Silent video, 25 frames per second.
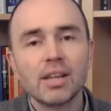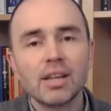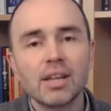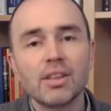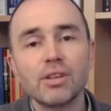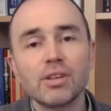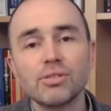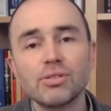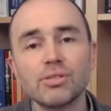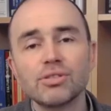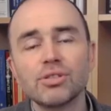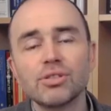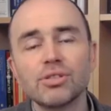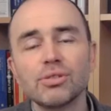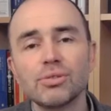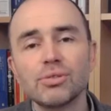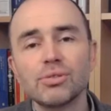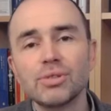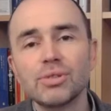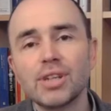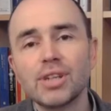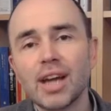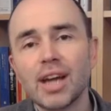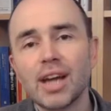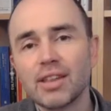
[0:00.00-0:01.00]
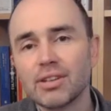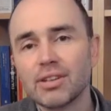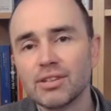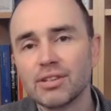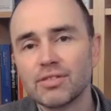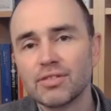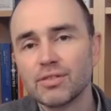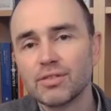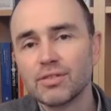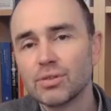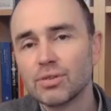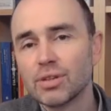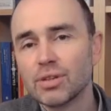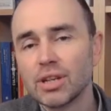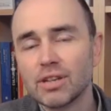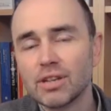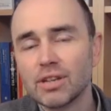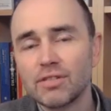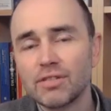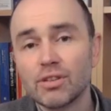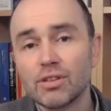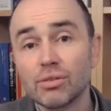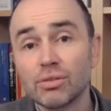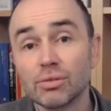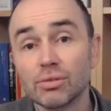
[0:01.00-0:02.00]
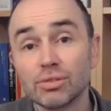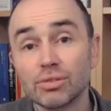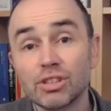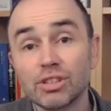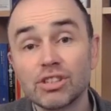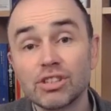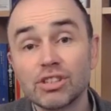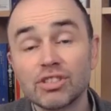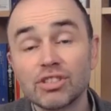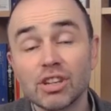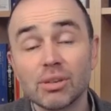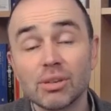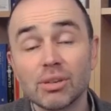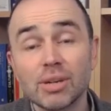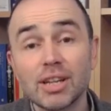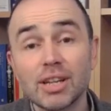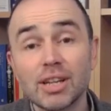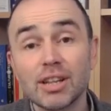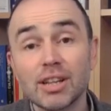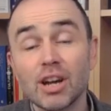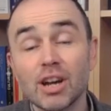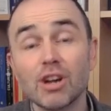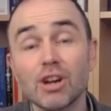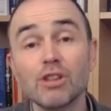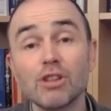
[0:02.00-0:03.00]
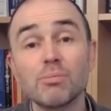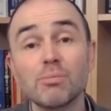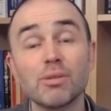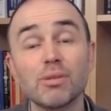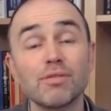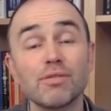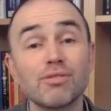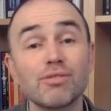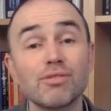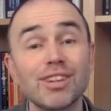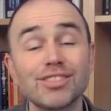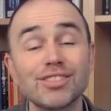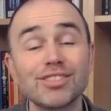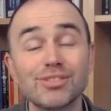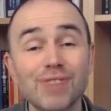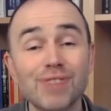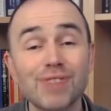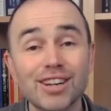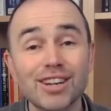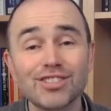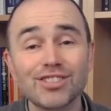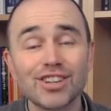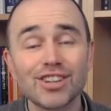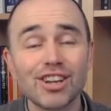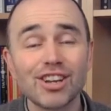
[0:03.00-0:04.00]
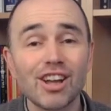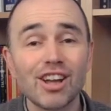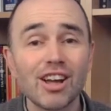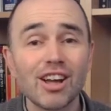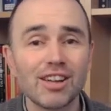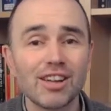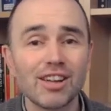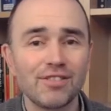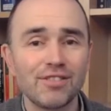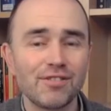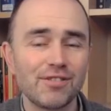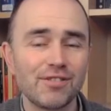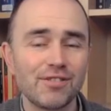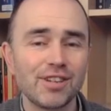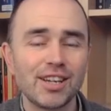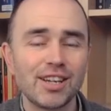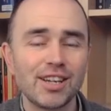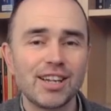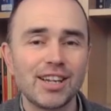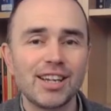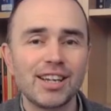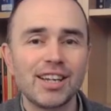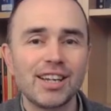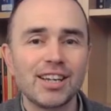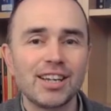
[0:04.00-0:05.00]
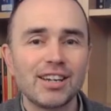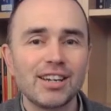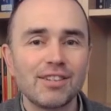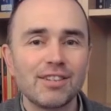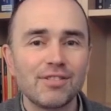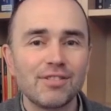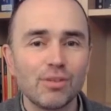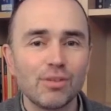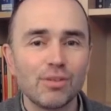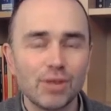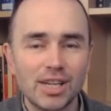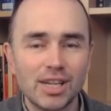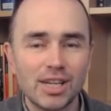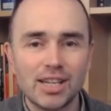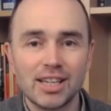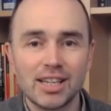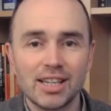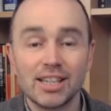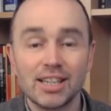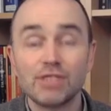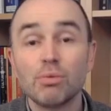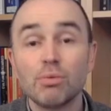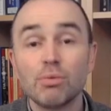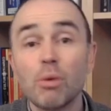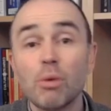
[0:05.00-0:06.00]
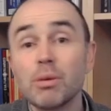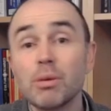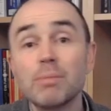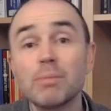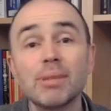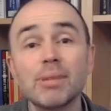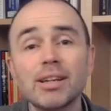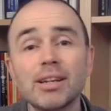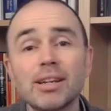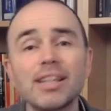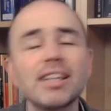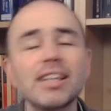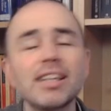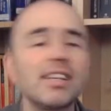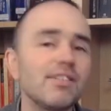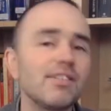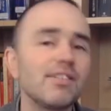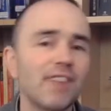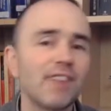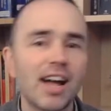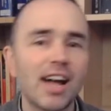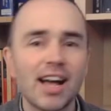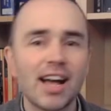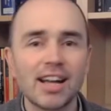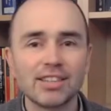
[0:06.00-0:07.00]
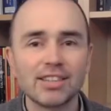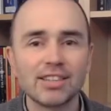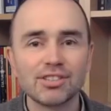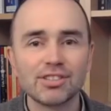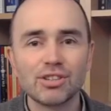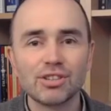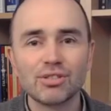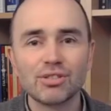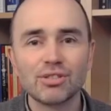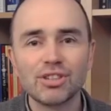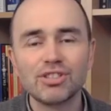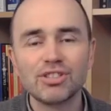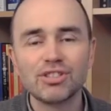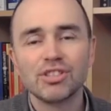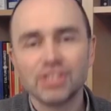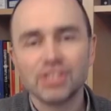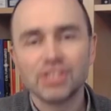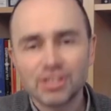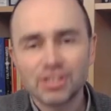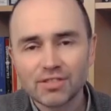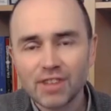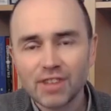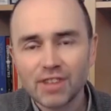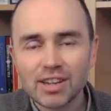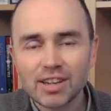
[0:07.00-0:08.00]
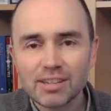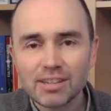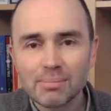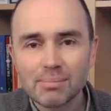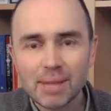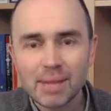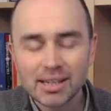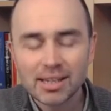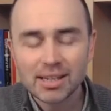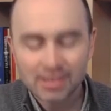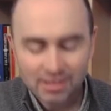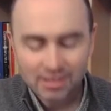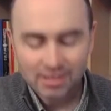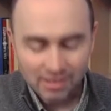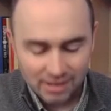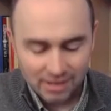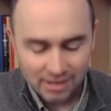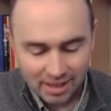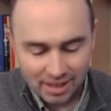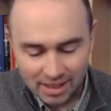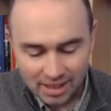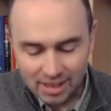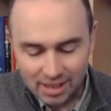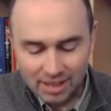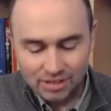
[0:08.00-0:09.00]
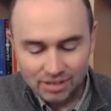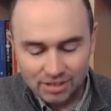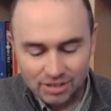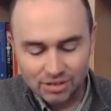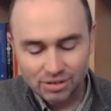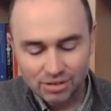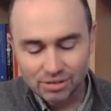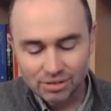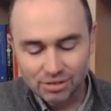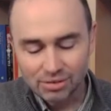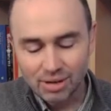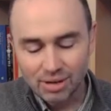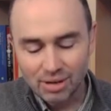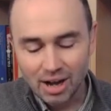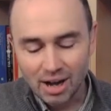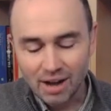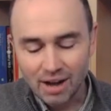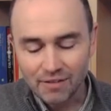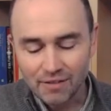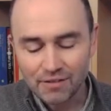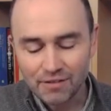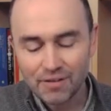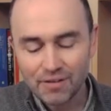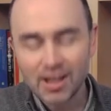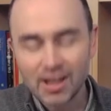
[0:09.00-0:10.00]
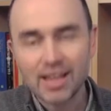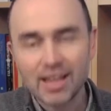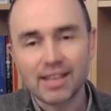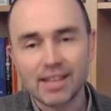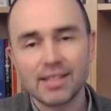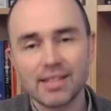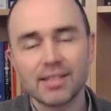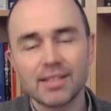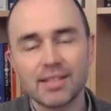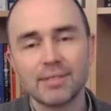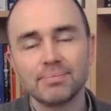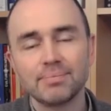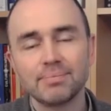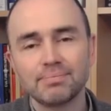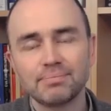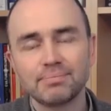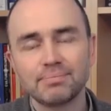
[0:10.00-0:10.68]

Those who gathered for her funeral did so in the hope of resurrection life for Enid. It's what we believe as Christians. It's fundamental to our faith.